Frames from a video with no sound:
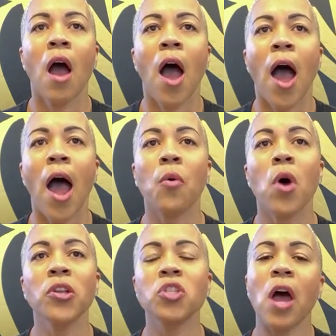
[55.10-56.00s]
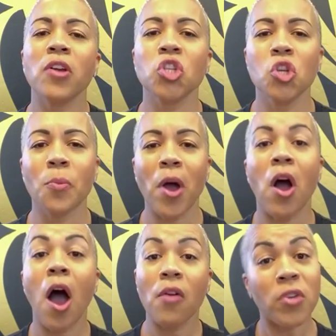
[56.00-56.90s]
want to talk to you about
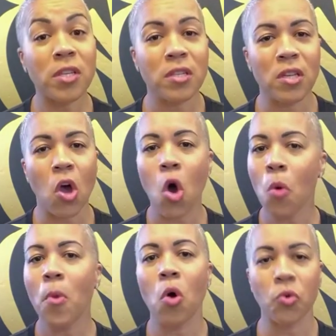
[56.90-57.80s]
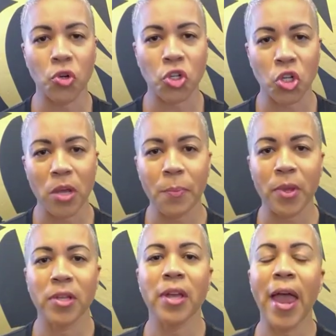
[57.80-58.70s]
obviously home ownership
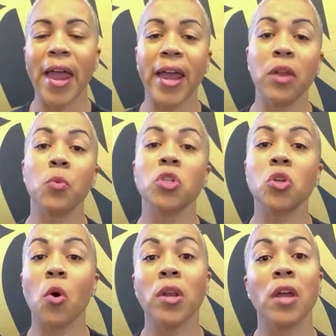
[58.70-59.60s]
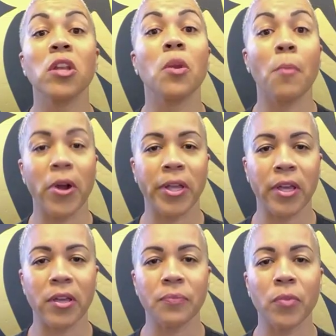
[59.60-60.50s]
and what's going on in the
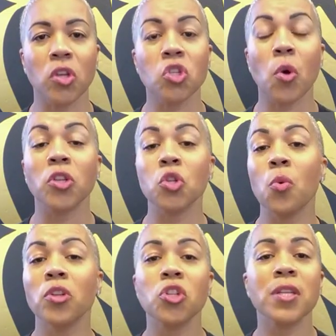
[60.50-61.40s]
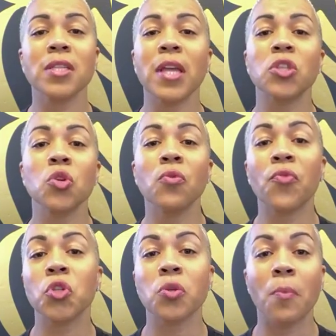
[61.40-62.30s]
market. So I do want you to stay tuned for
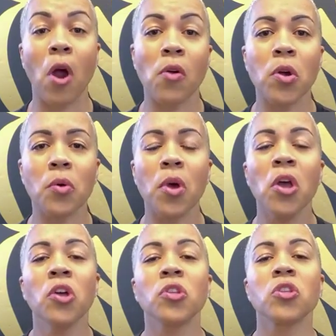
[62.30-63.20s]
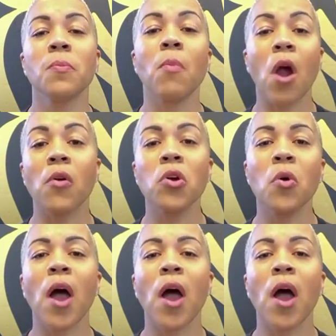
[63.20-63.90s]
tomorrow. Tomorrow I